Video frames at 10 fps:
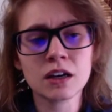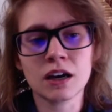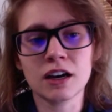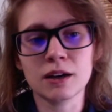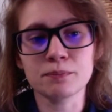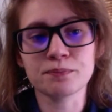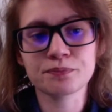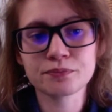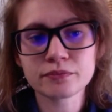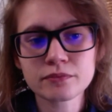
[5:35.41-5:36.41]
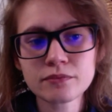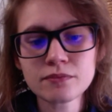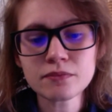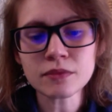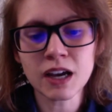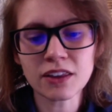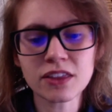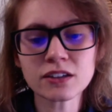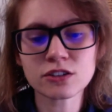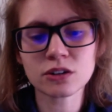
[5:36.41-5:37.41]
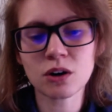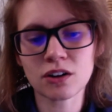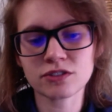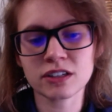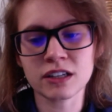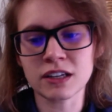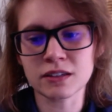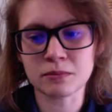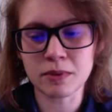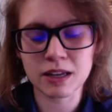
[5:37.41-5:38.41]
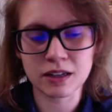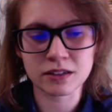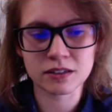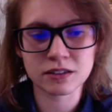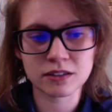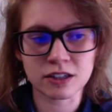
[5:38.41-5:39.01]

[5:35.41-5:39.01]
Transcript: Um, I think so often it is missed,